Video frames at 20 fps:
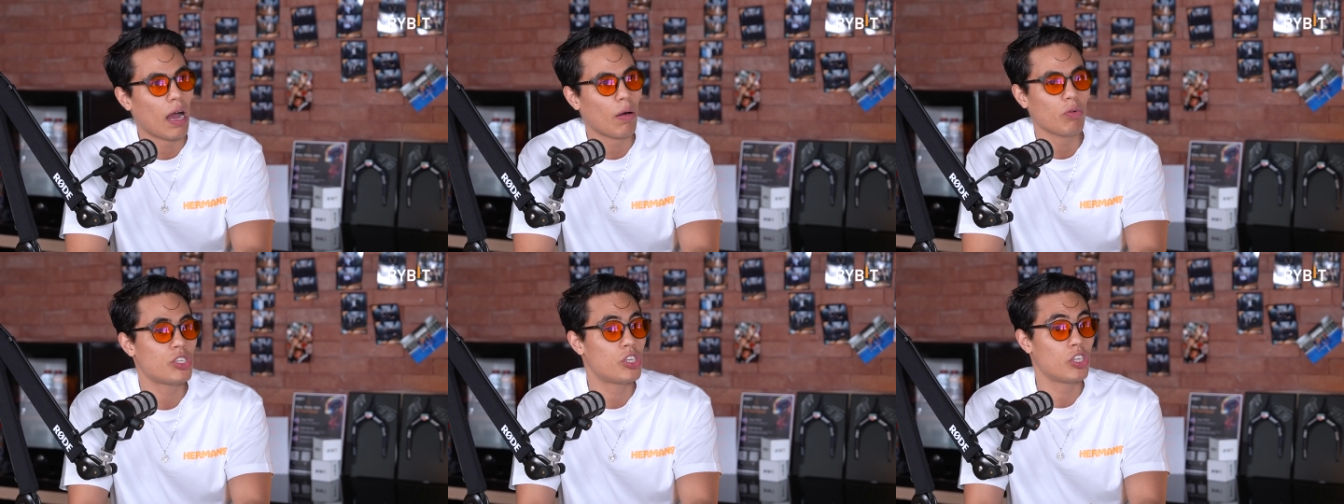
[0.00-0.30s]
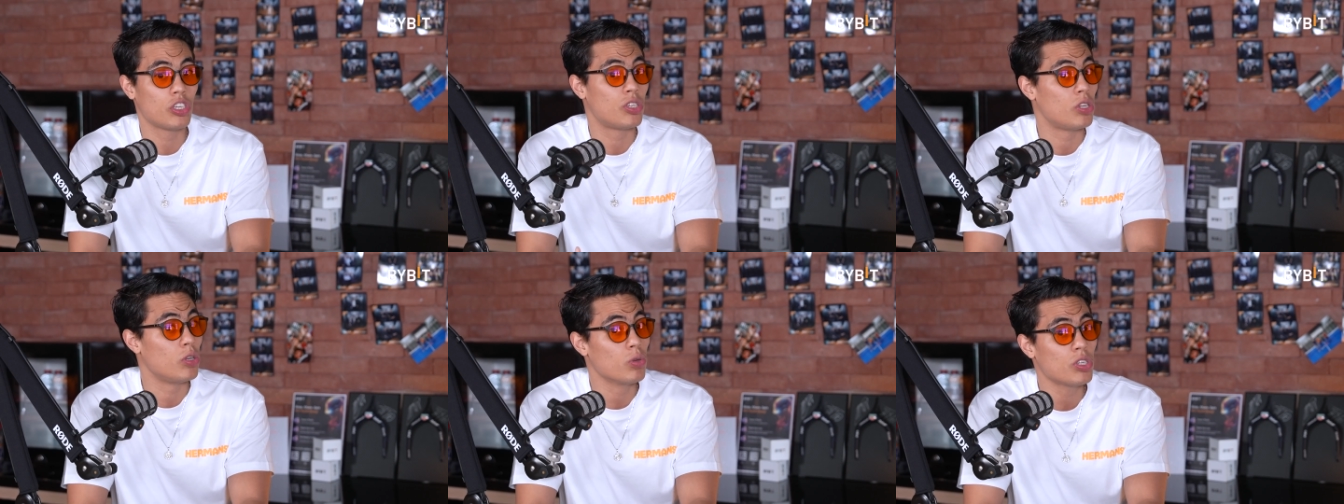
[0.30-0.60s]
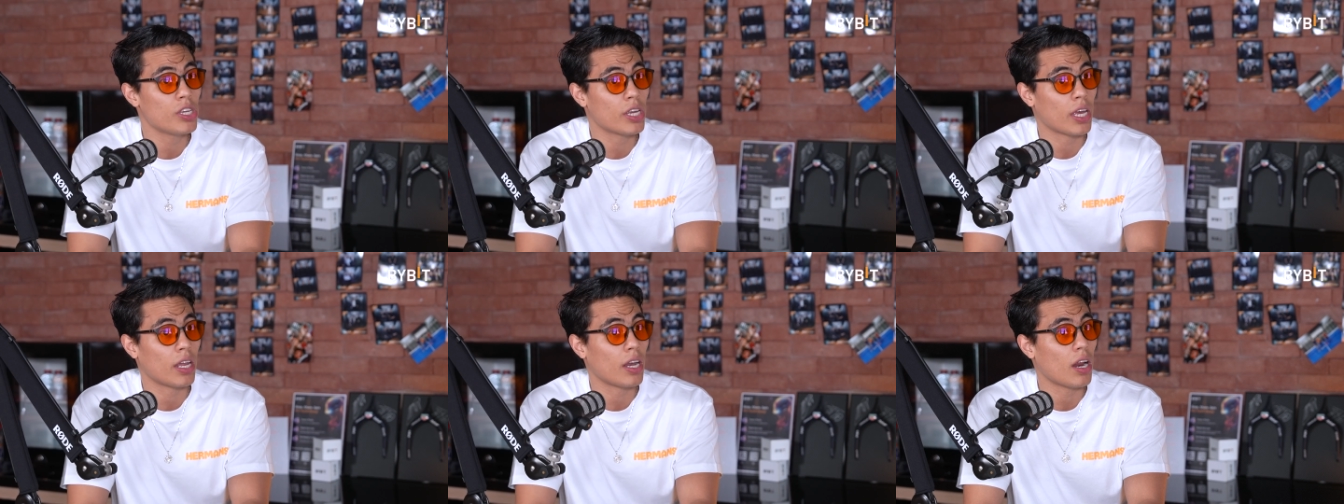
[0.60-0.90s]
I was just
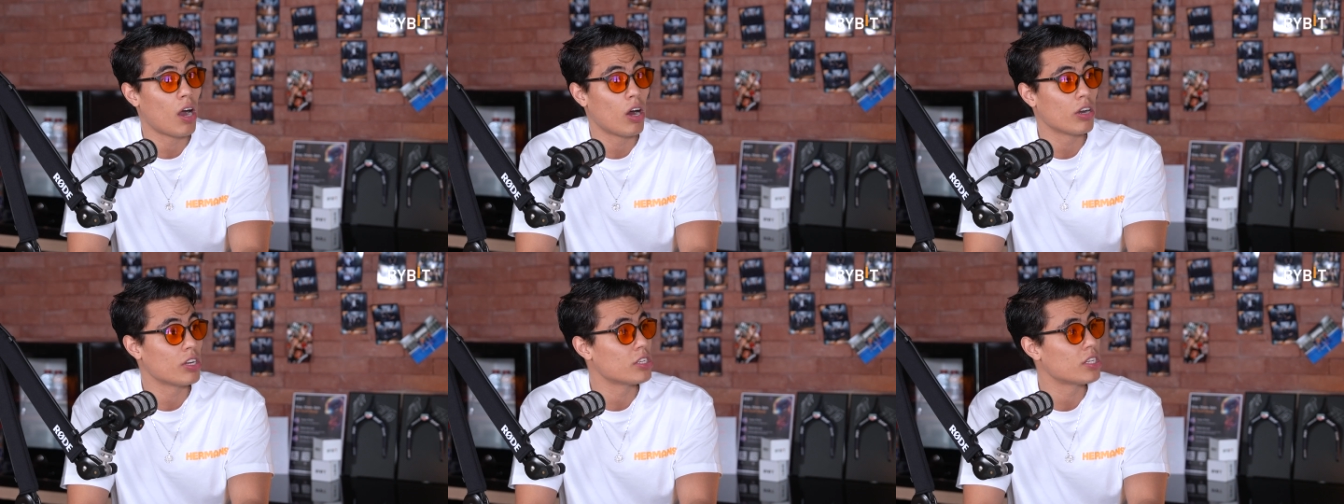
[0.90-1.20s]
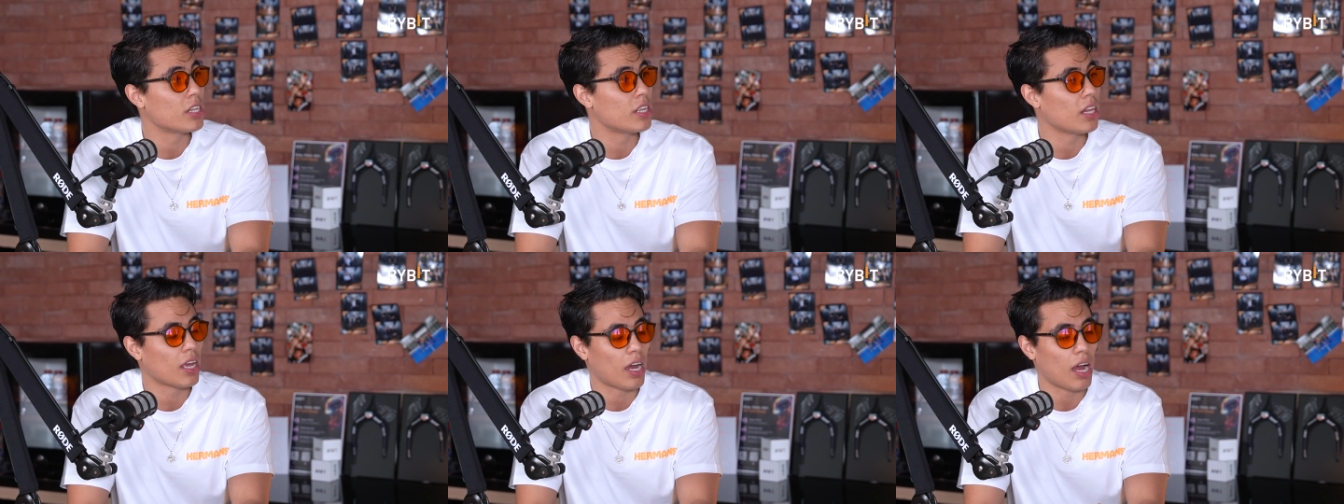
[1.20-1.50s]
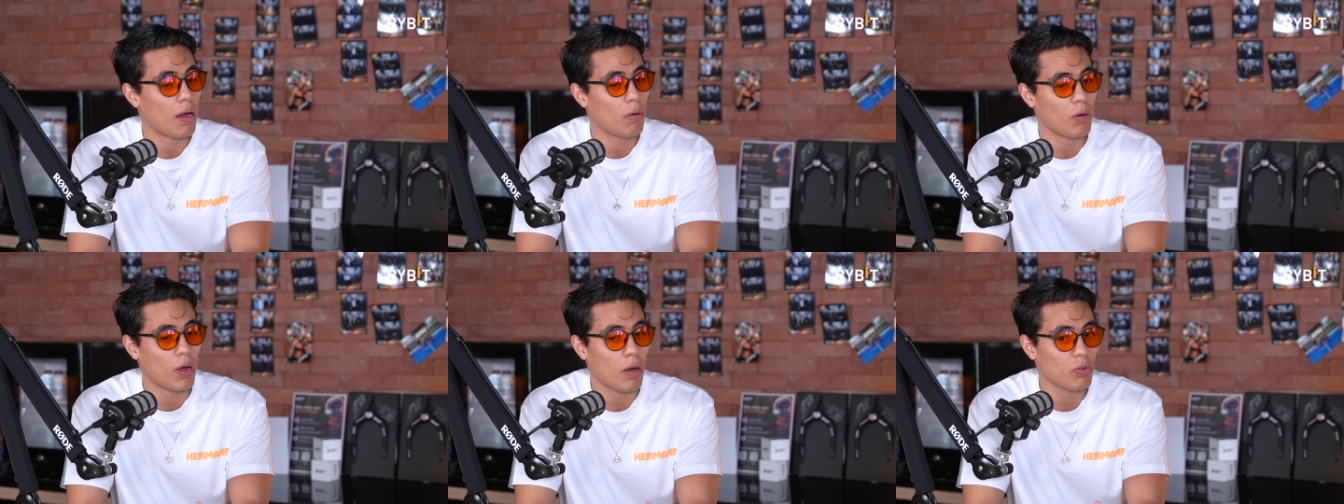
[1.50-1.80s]
using it, honestly. Like,
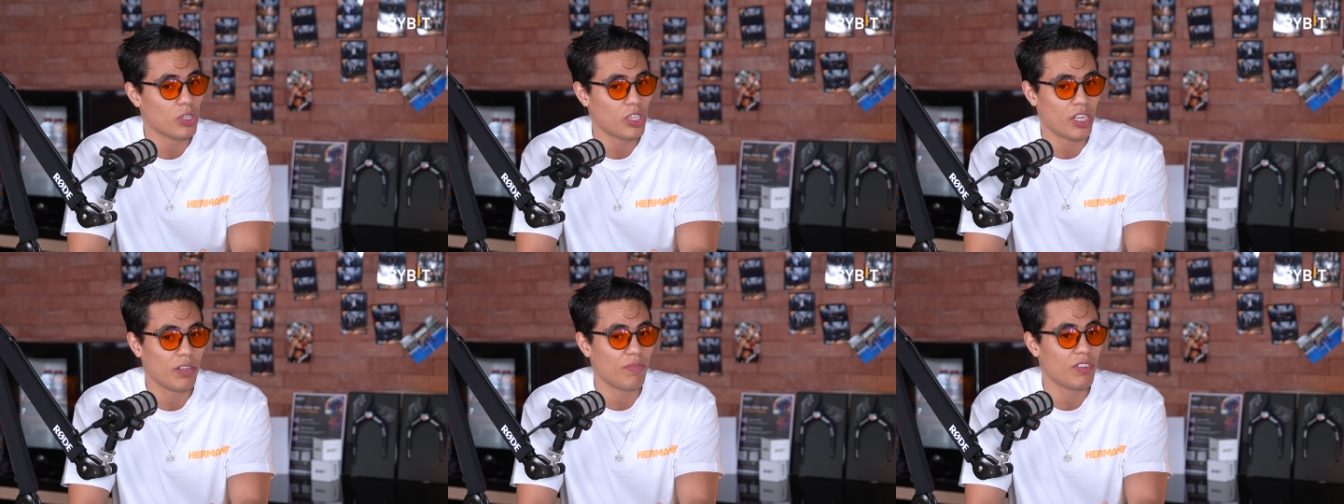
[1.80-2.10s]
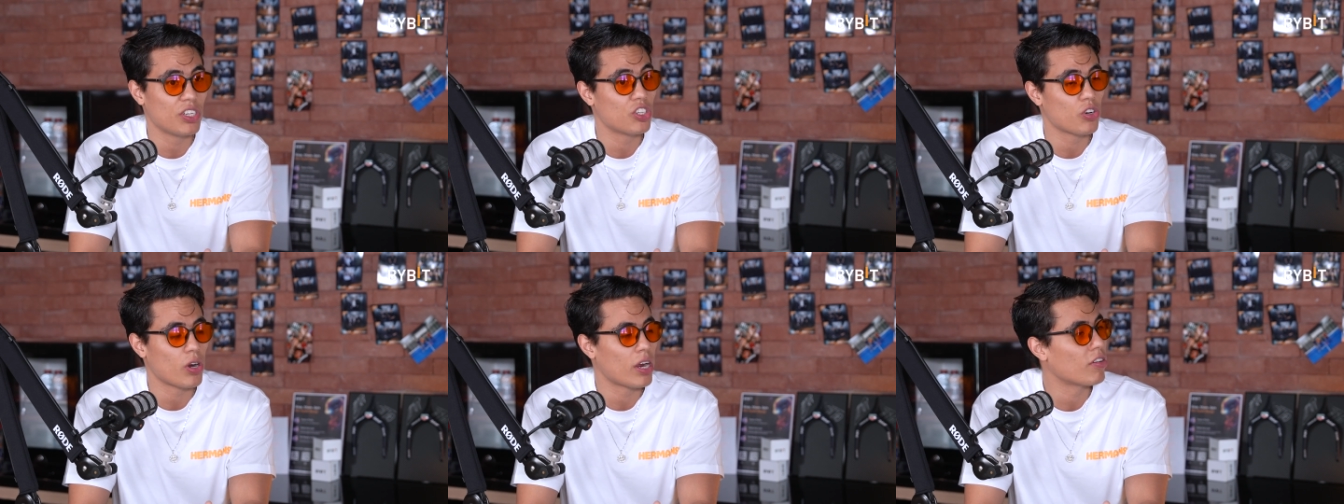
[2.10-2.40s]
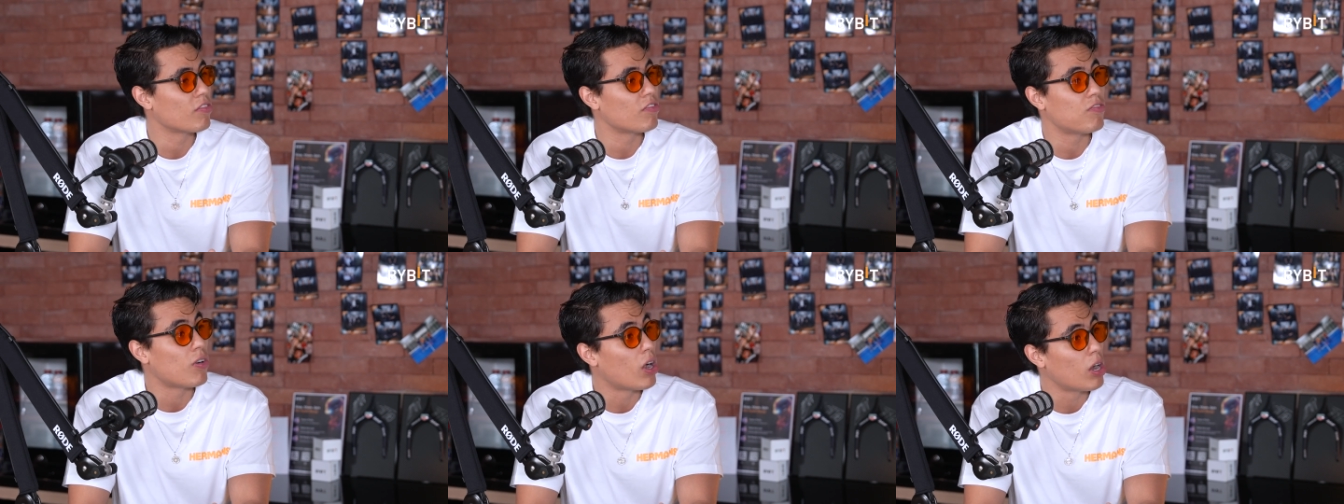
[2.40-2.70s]
I wasn't even
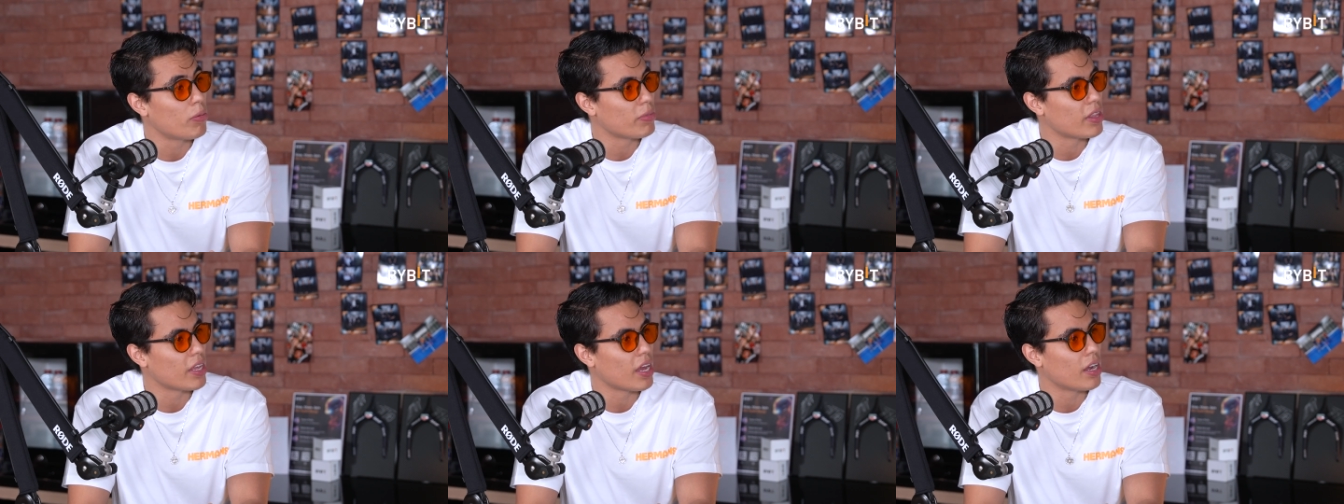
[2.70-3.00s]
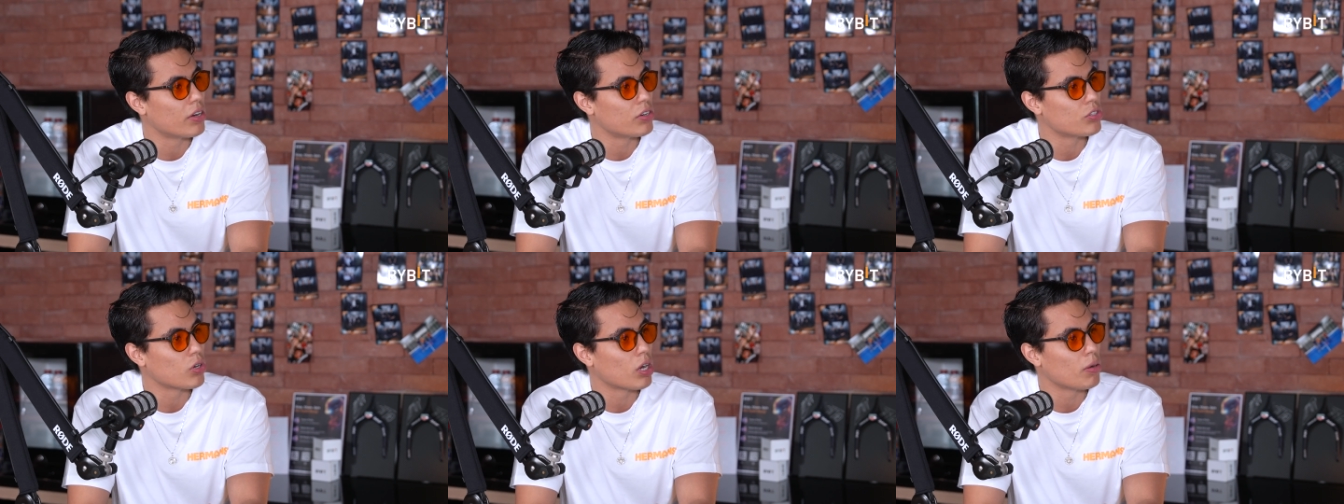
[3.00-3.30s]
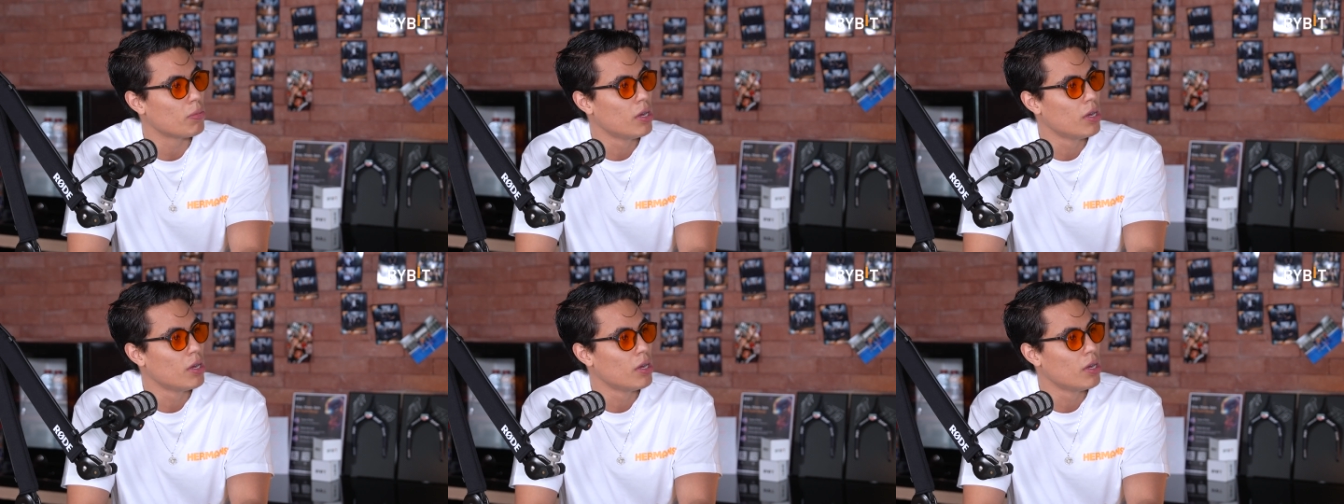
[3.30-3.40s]
trying to farm the airdrop.